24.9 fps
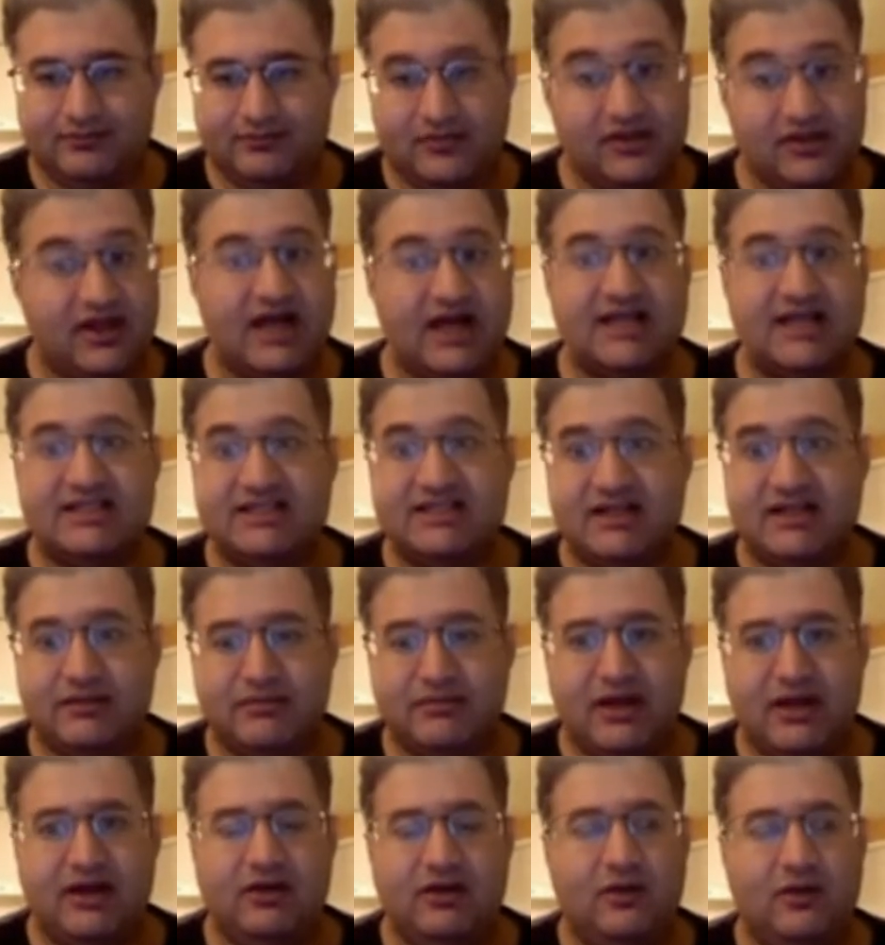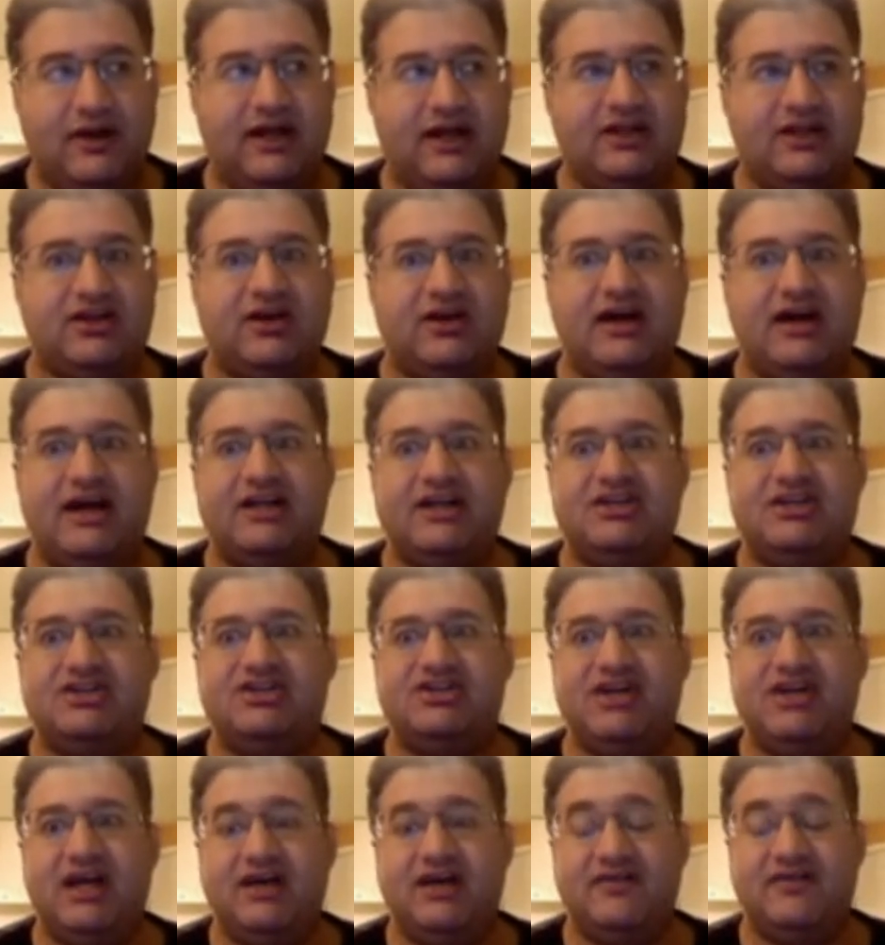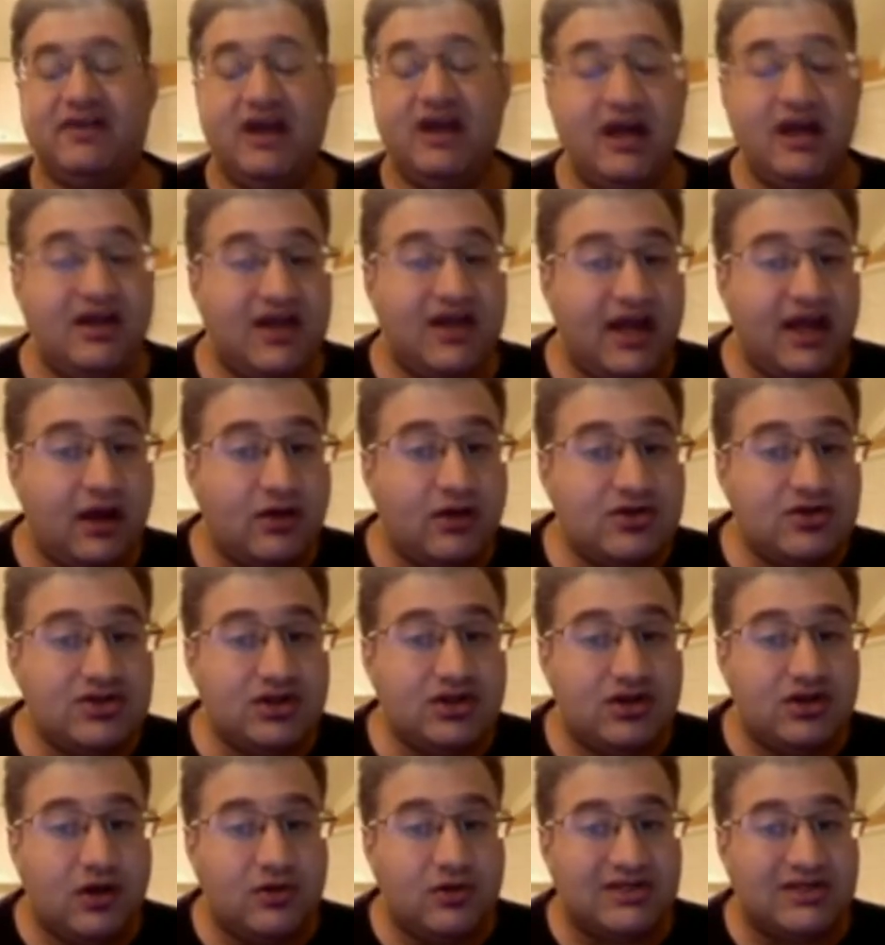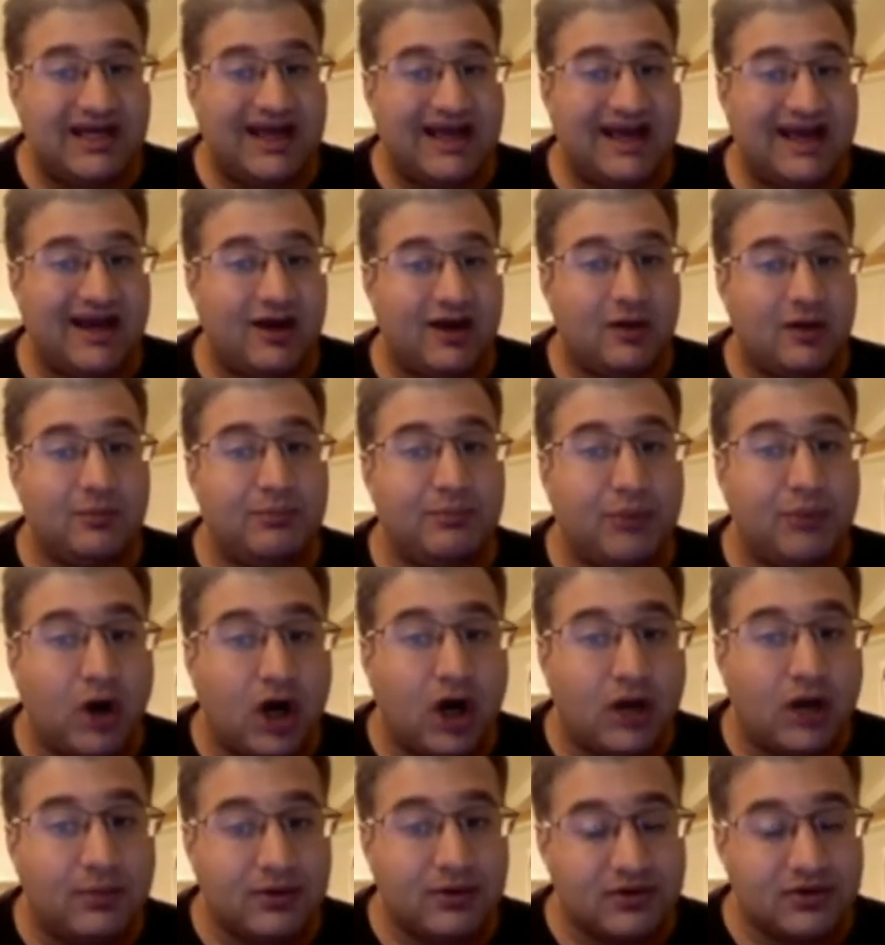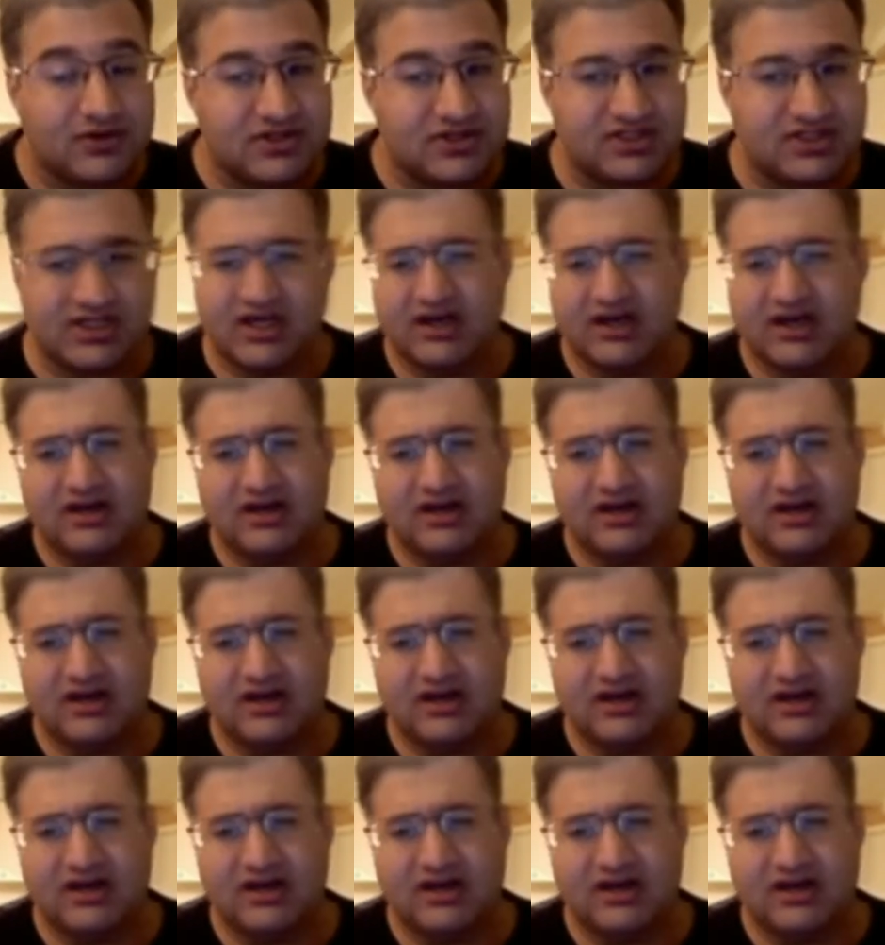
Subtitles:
That's it. Men go and get their heads shaved. They also go to hair barbers.